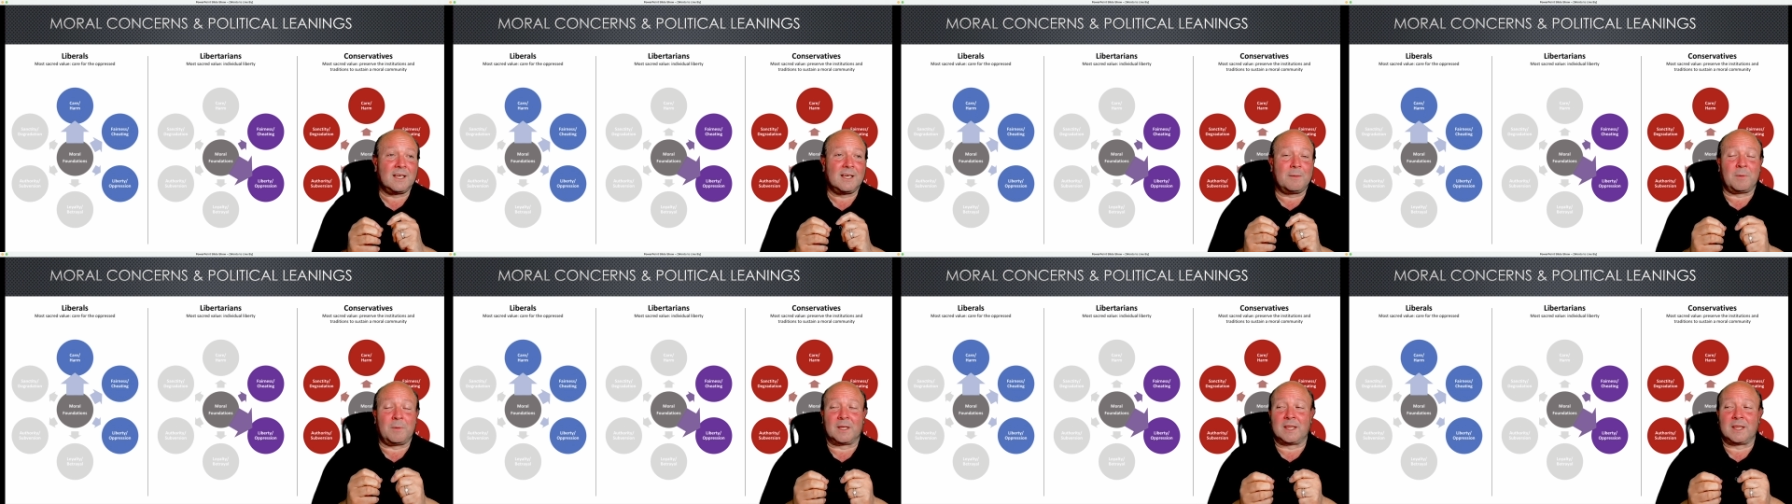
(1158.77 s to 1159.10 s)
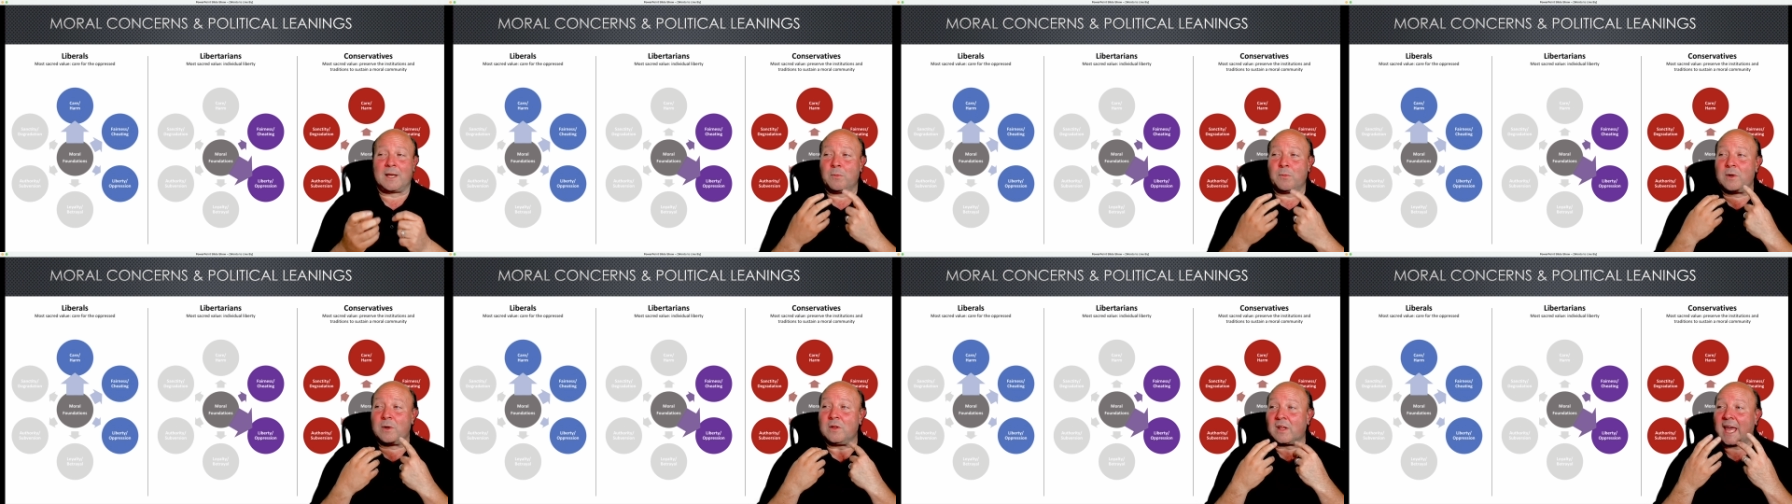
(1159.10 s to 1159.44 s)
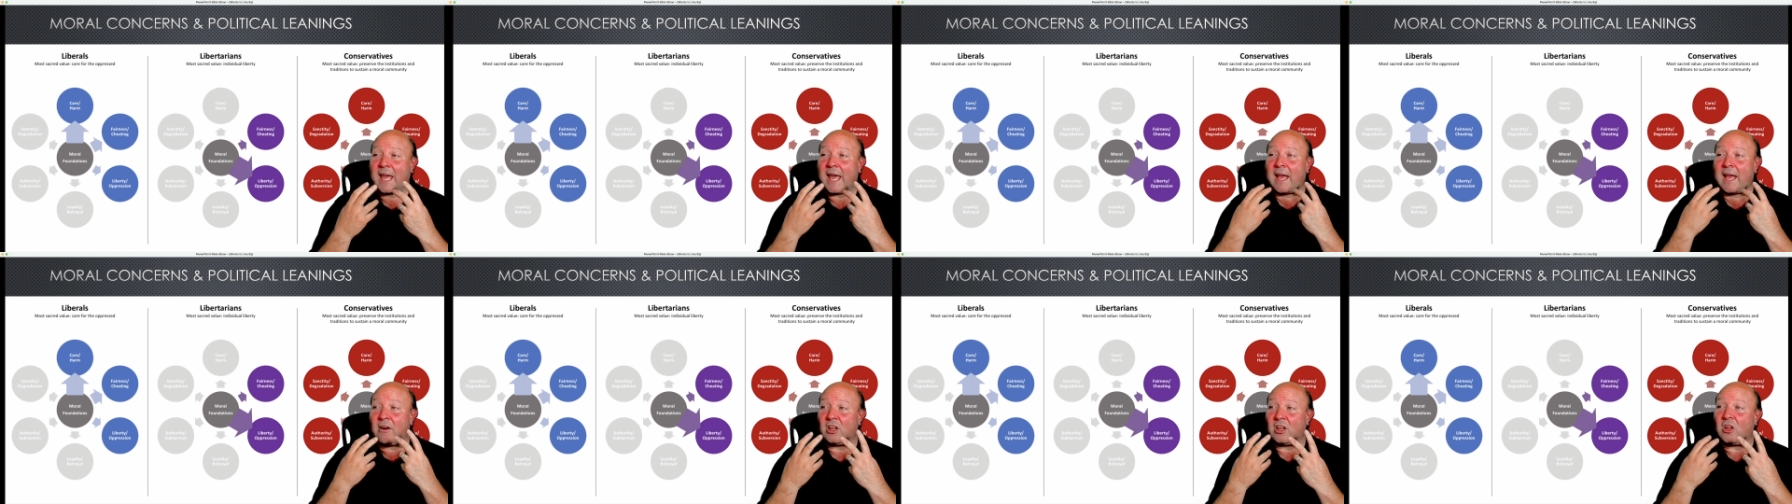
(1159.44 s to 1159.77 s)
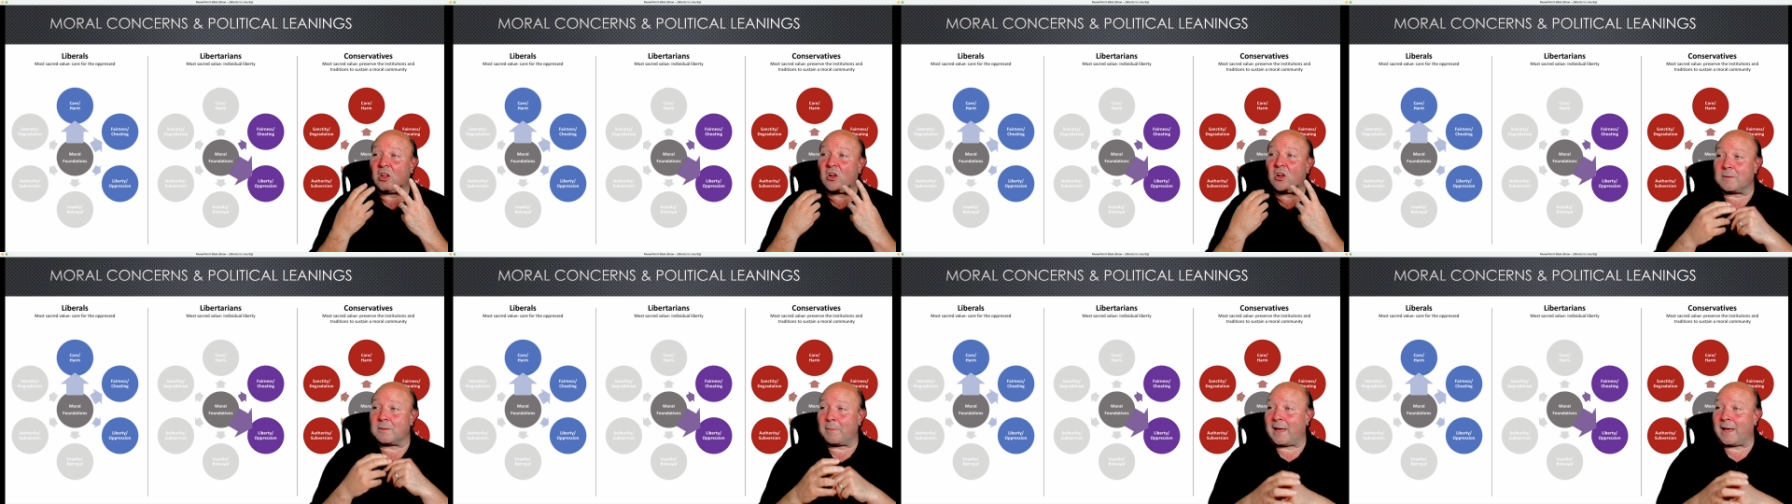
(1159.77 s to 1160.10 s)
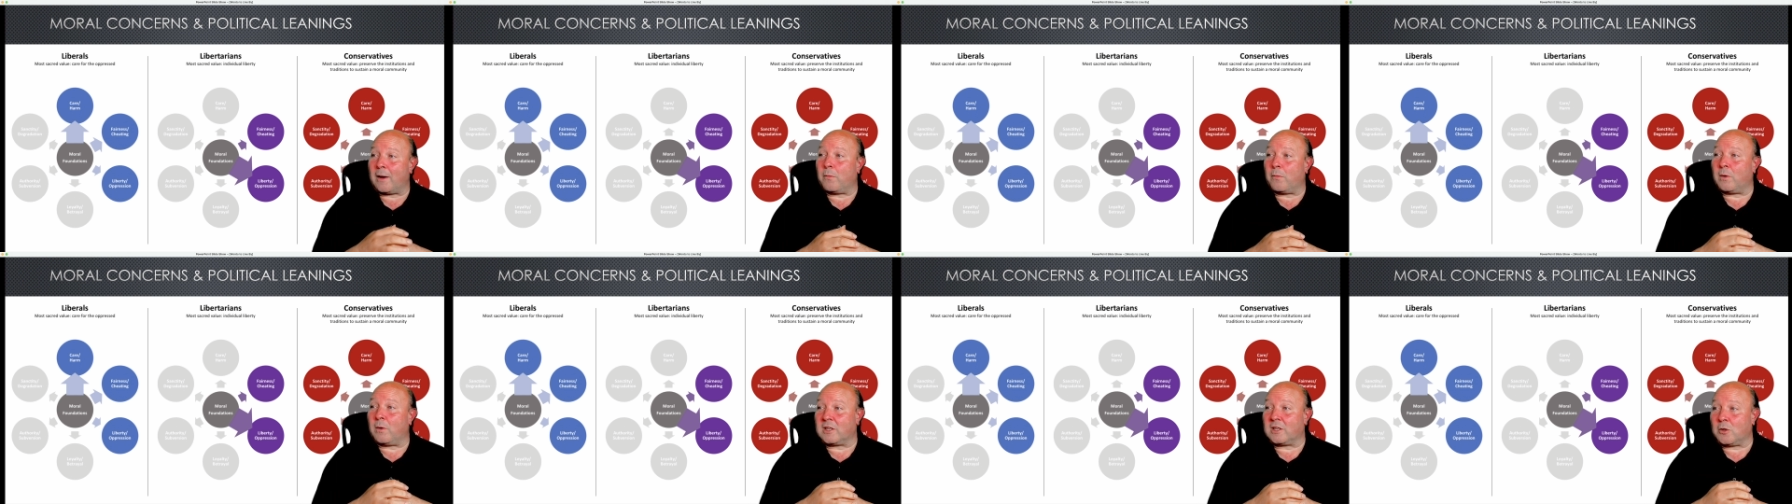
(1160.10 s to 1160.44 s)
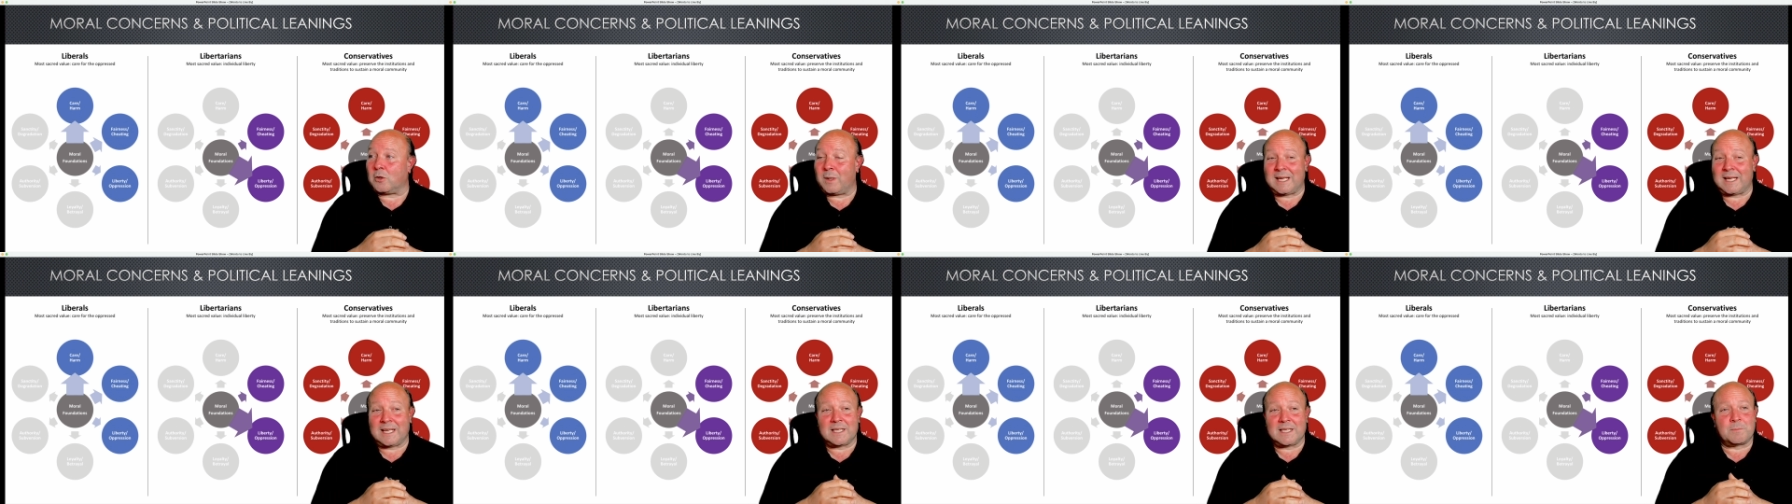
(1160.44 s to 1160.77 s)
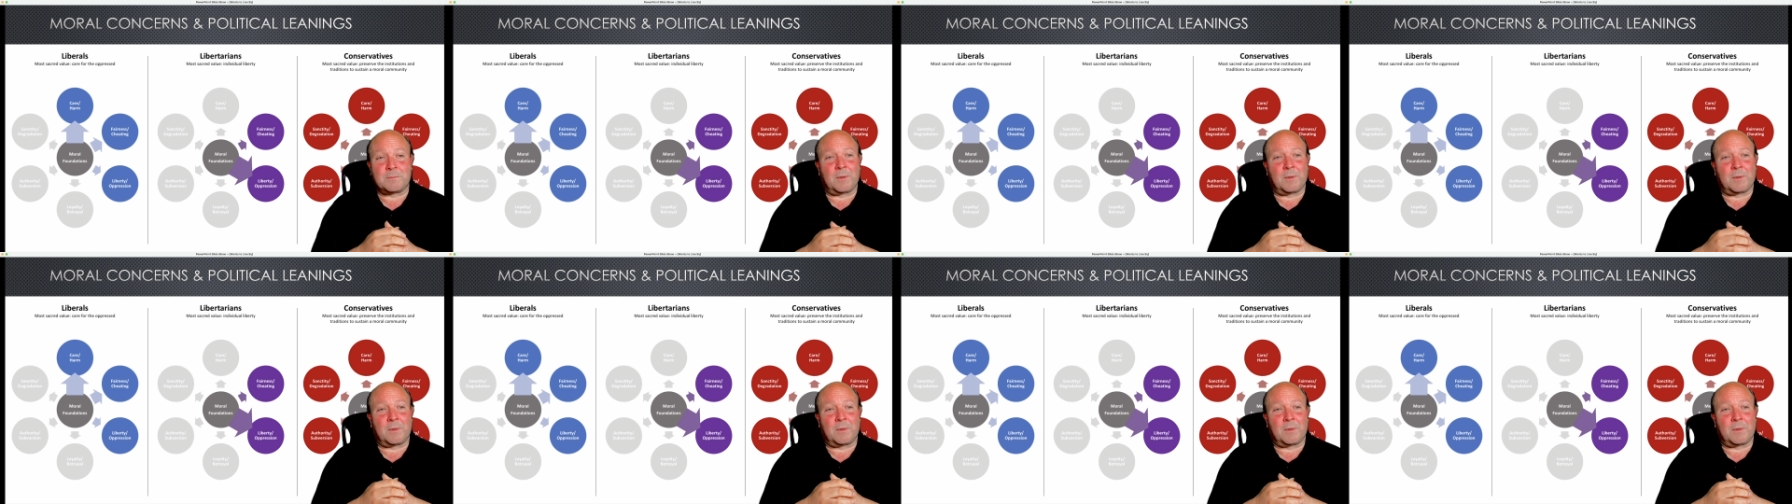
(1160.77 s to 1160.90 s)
but they will care a lot about what you eat.